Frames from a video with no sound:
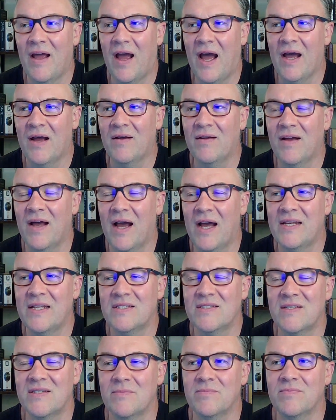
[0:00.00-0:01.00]
I
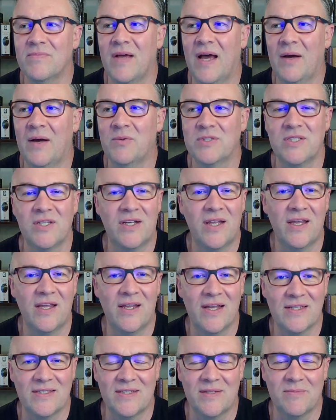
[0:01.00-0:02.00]
was
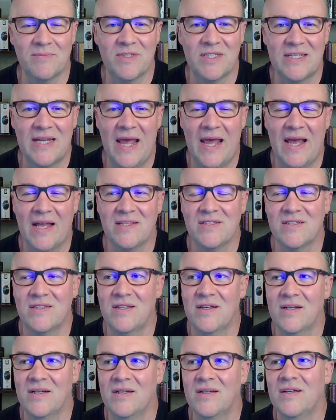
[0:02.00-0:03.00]
looking at some
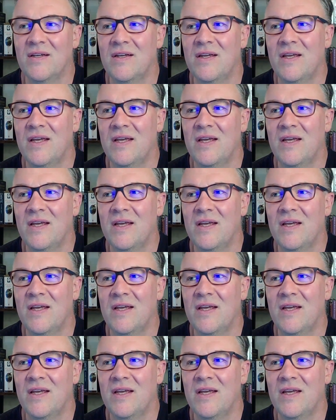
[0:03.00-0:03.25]
stats.